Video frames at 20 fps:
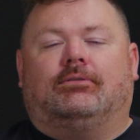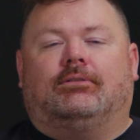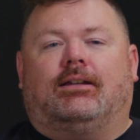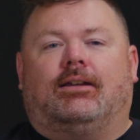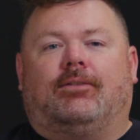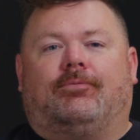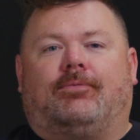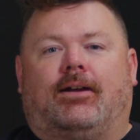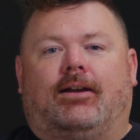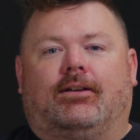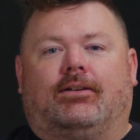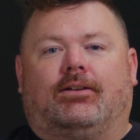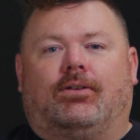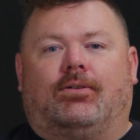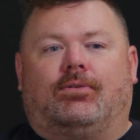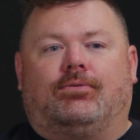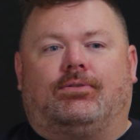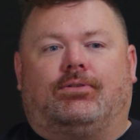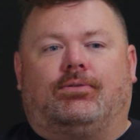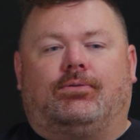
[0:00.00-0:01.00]
if I
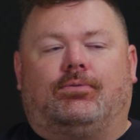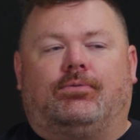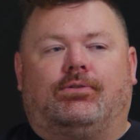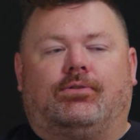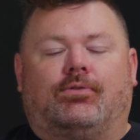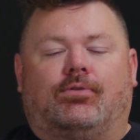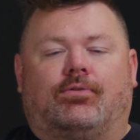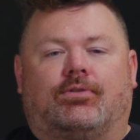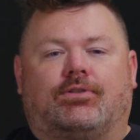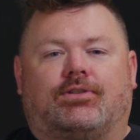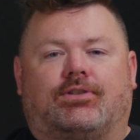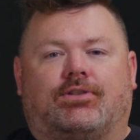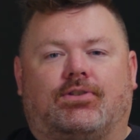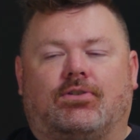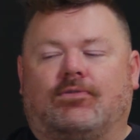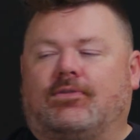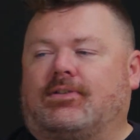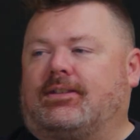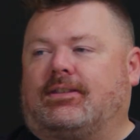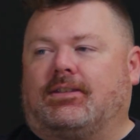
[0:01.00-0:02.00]
go to your
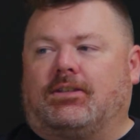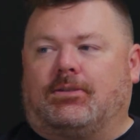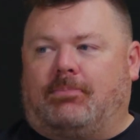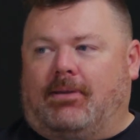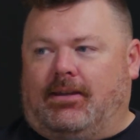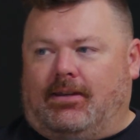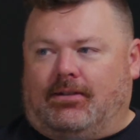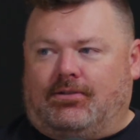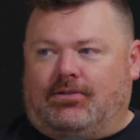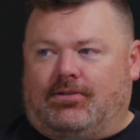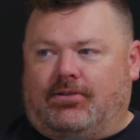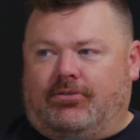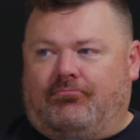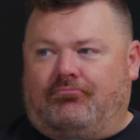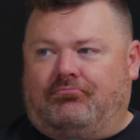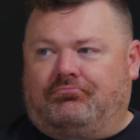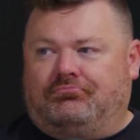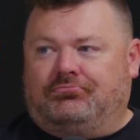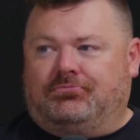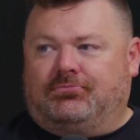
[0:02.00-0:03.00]
services page,
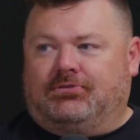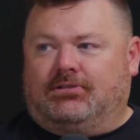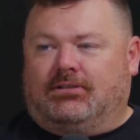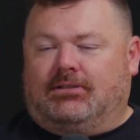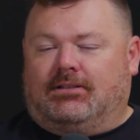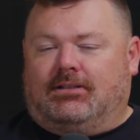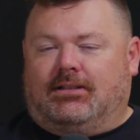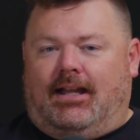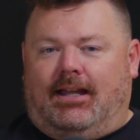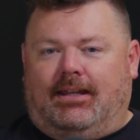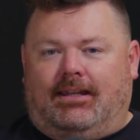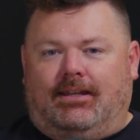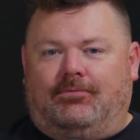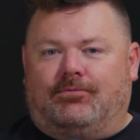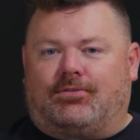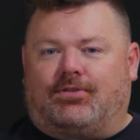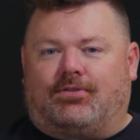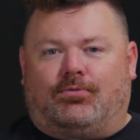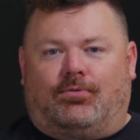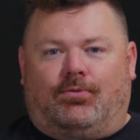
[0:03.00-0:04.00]
I
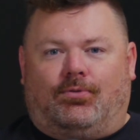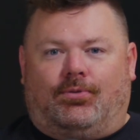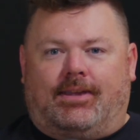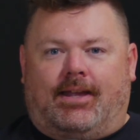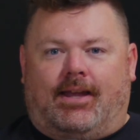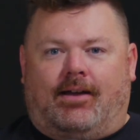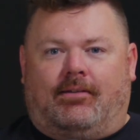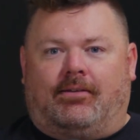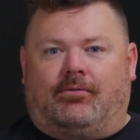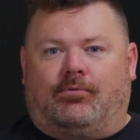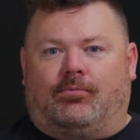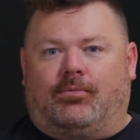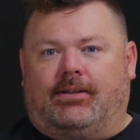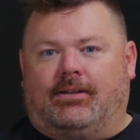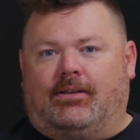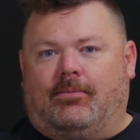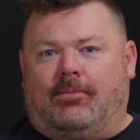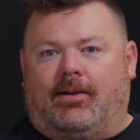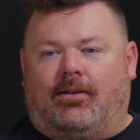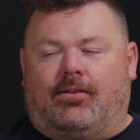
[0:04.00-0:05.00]
can scroll down and
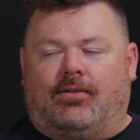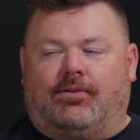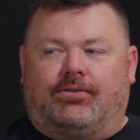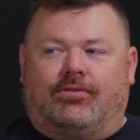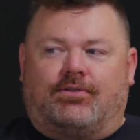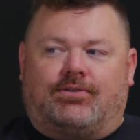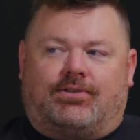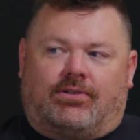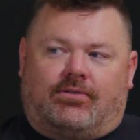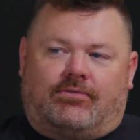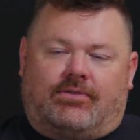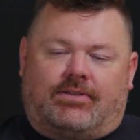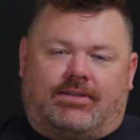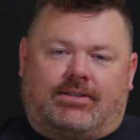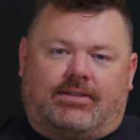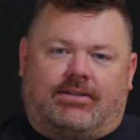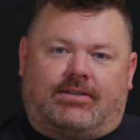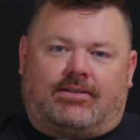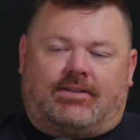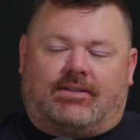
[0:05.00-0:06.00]
read about all your
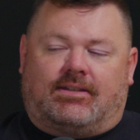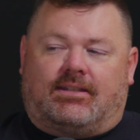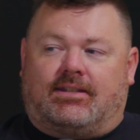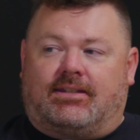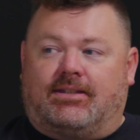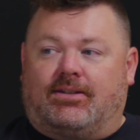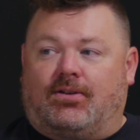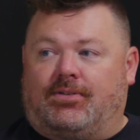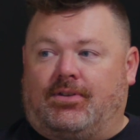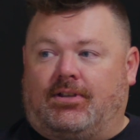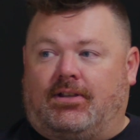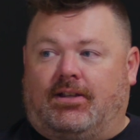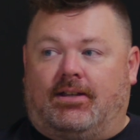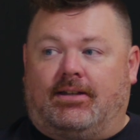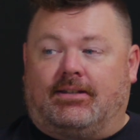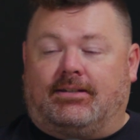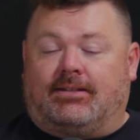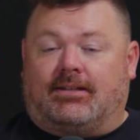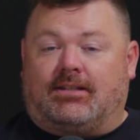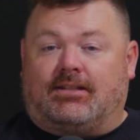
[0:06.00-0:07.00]
services and see all the
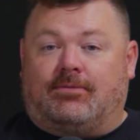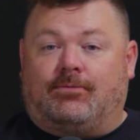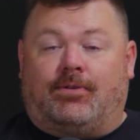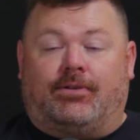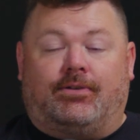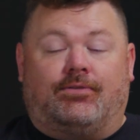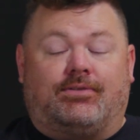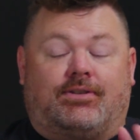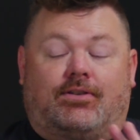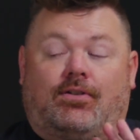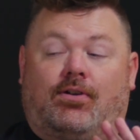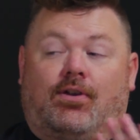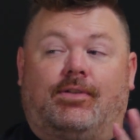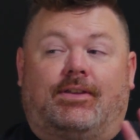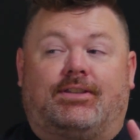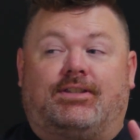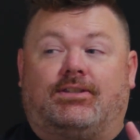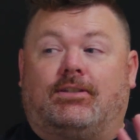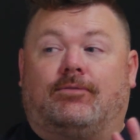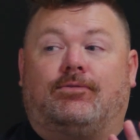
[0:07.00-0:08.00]
client testimonials, and all
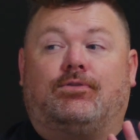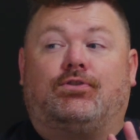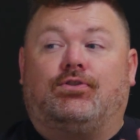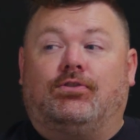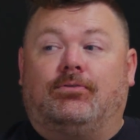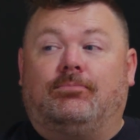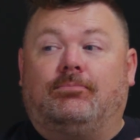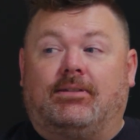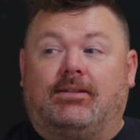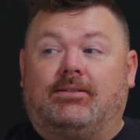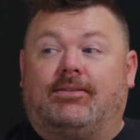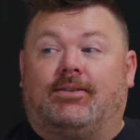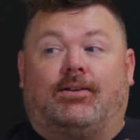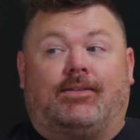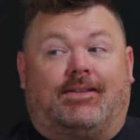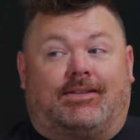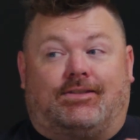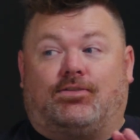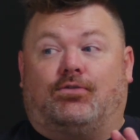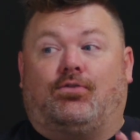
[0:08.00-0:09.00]
that stuff should be there.
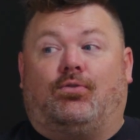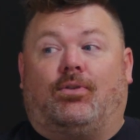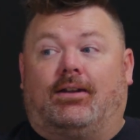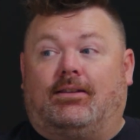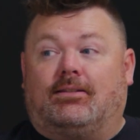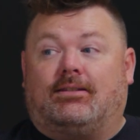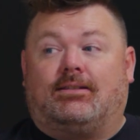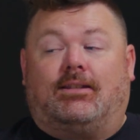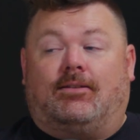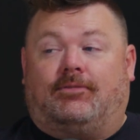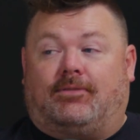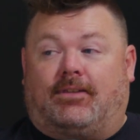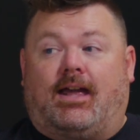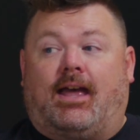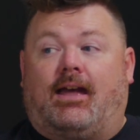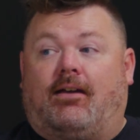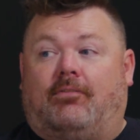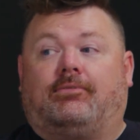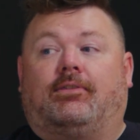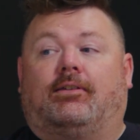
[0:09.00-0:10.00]
That's great stuff to
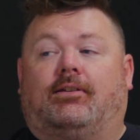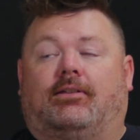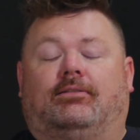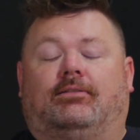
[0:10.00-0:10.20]
have there.